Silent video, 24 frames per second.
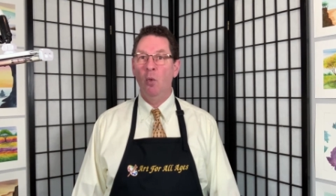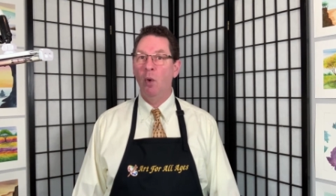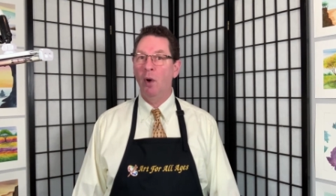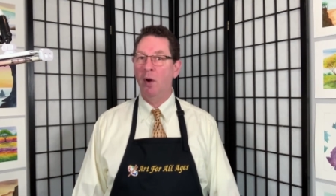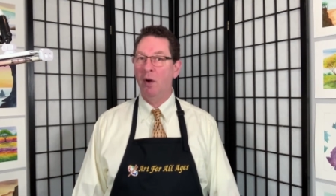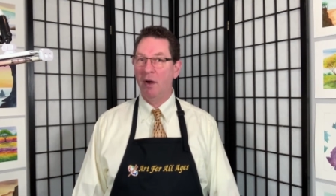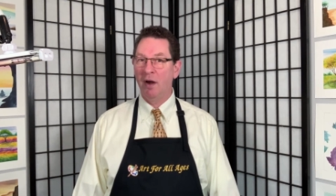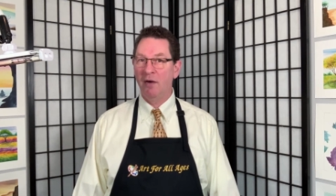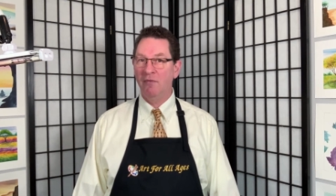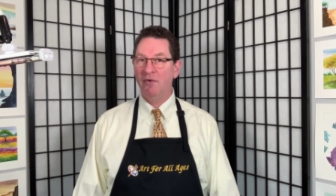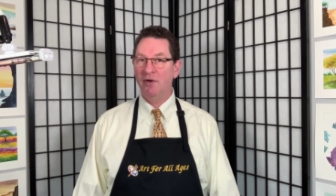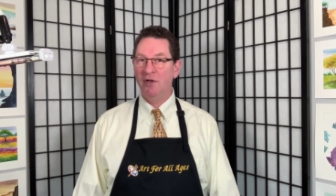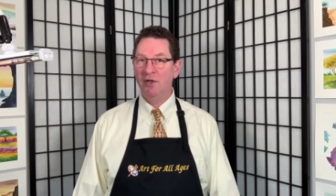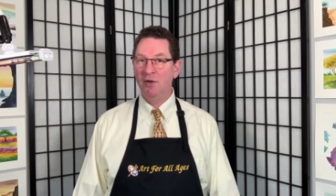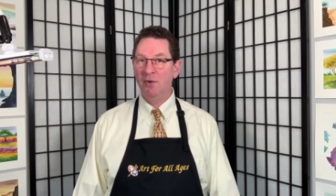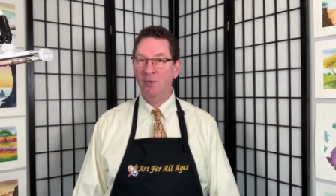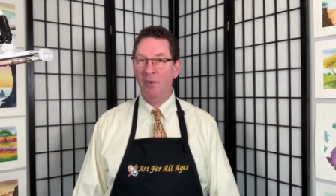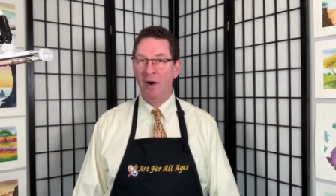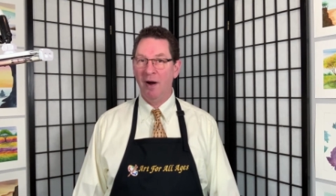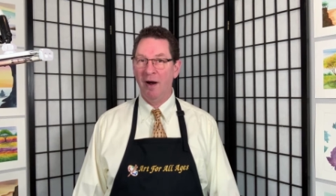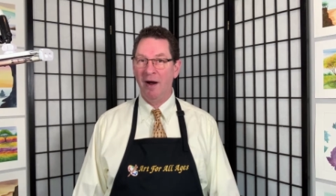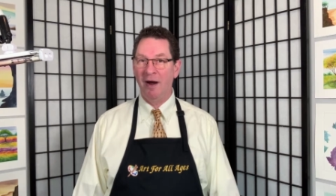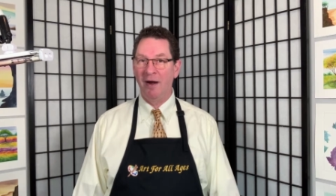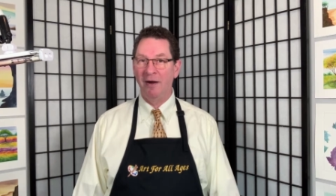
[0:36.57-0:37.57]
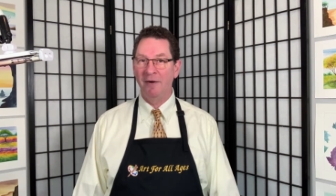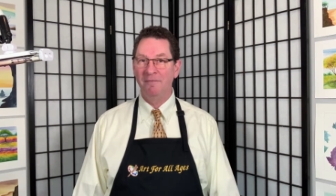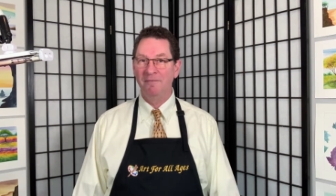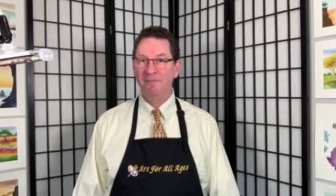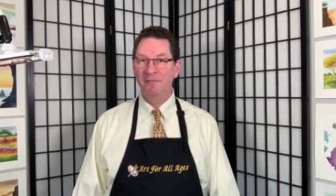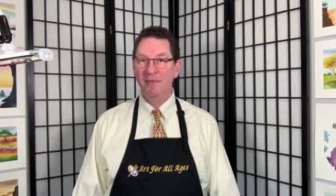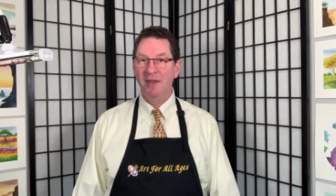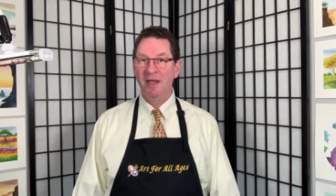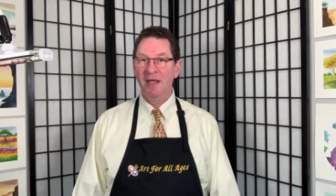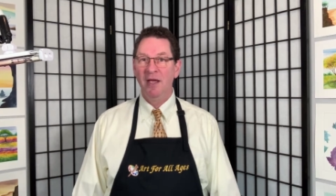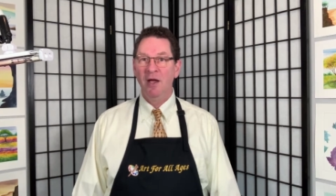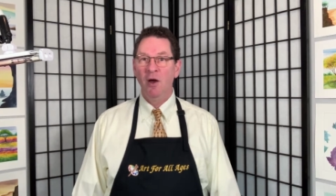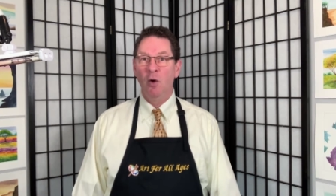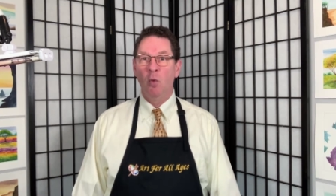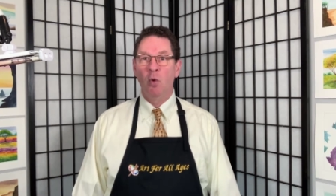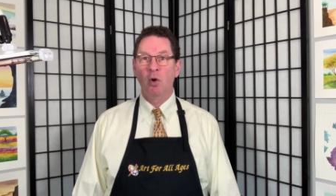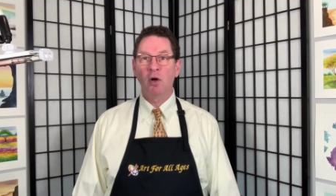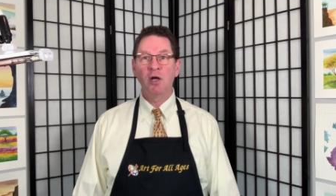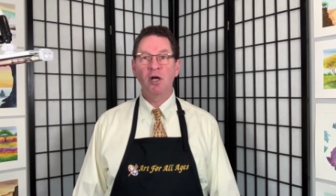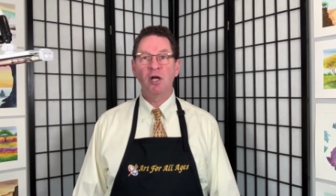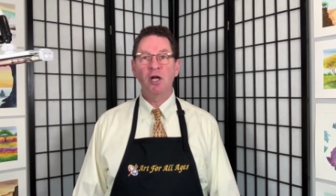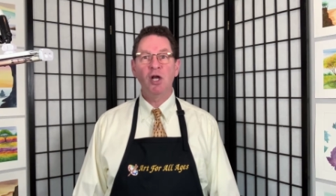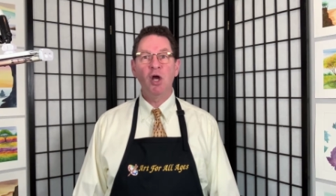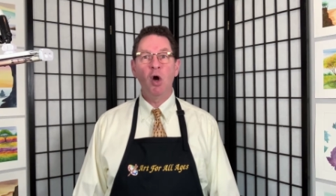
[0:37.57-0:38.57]
wherever you are.
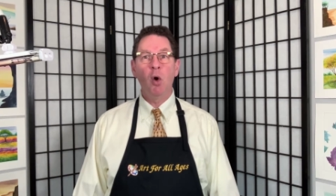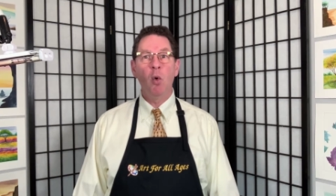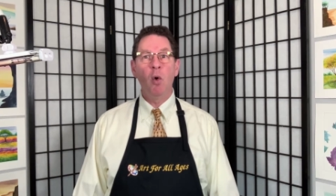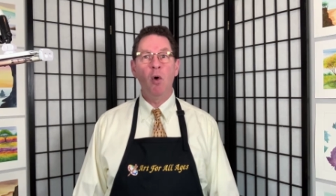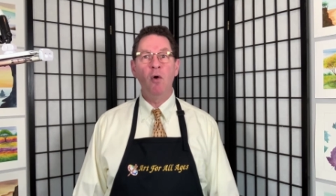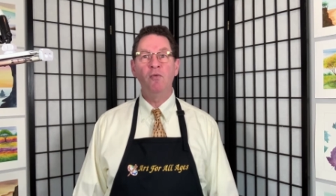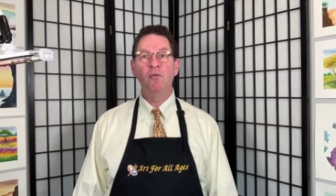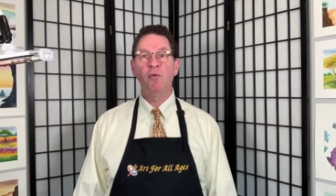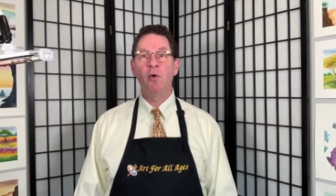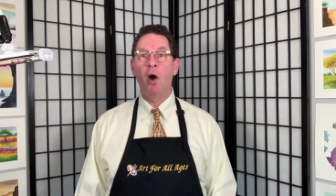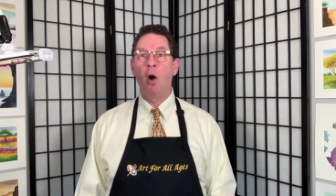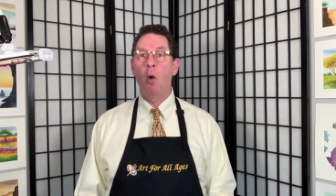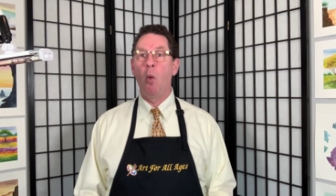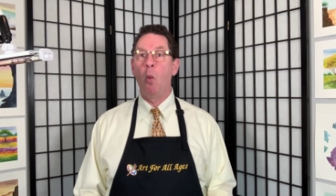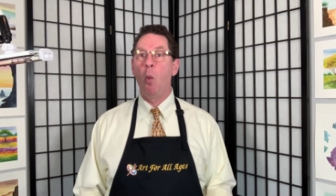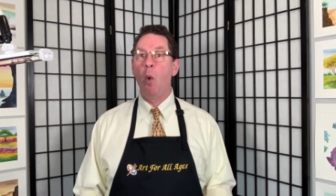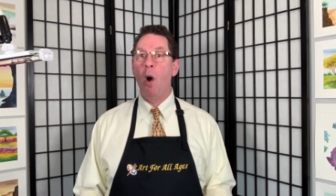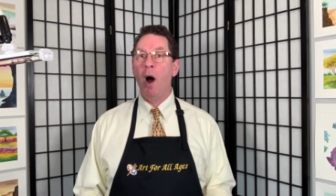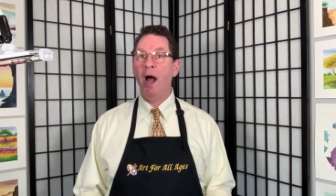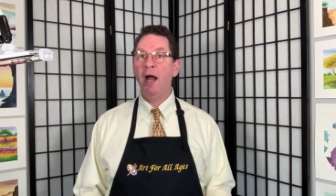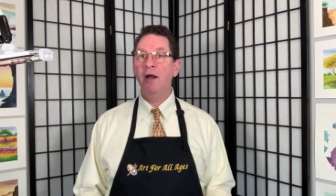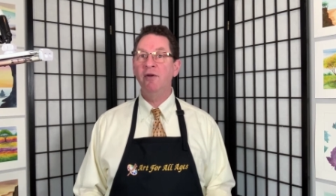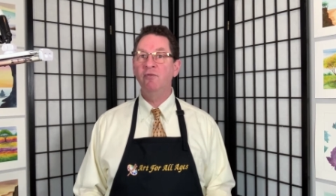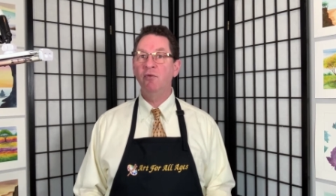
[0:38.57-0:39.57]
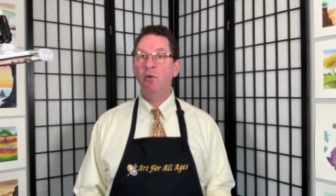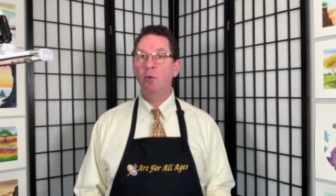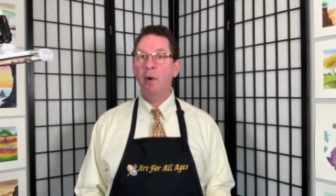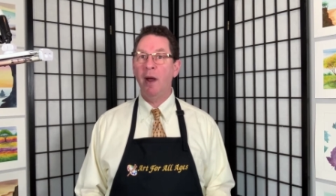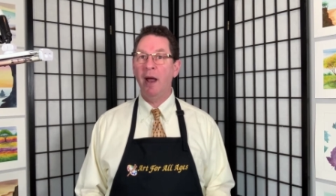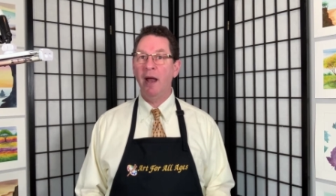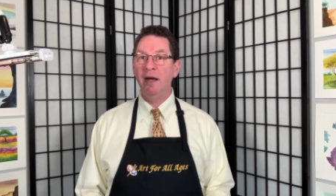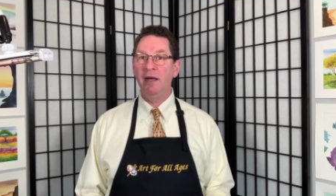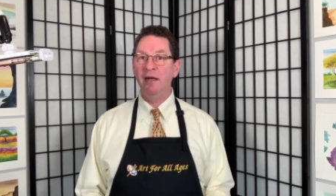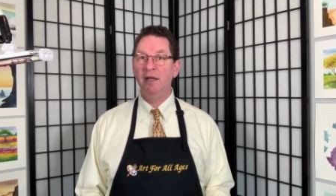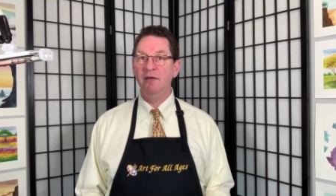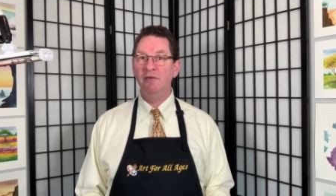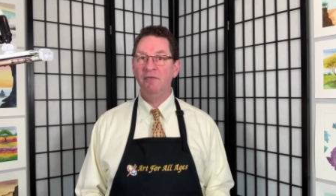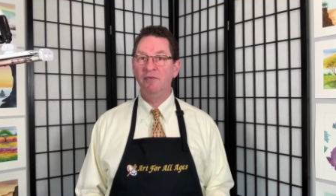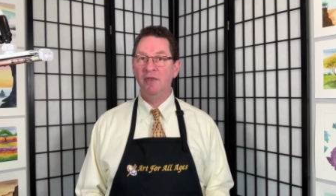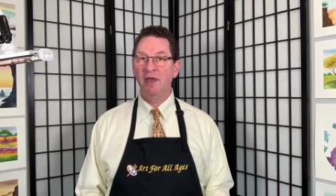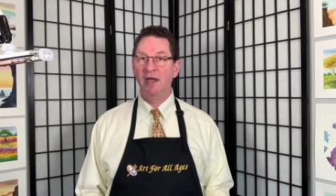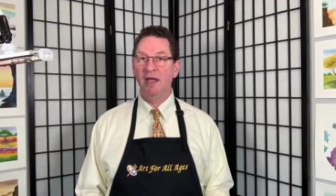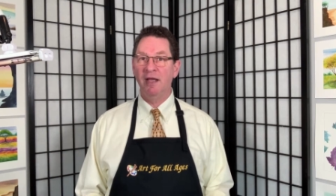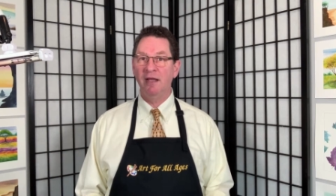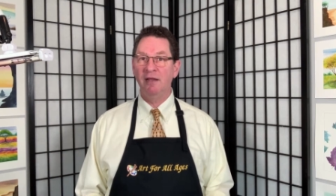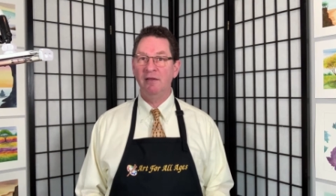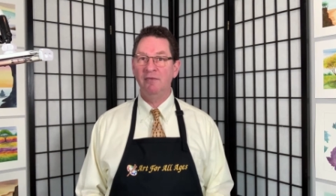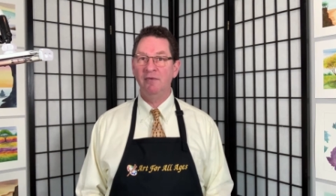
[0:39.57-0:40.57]
We're going to go over a wide variety of
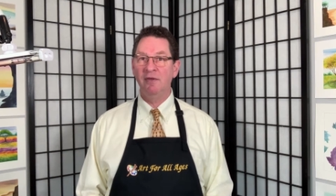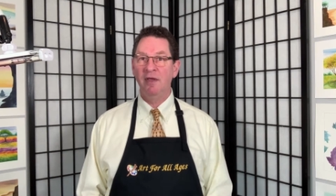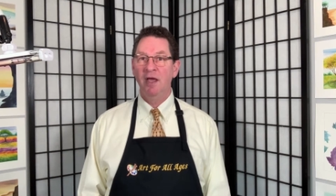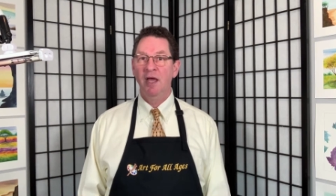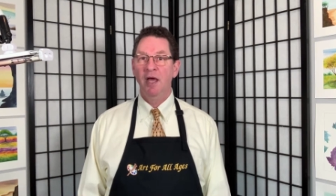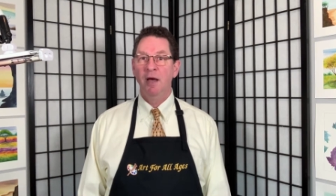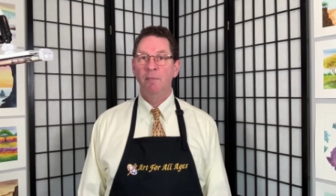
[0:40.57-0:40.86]
things,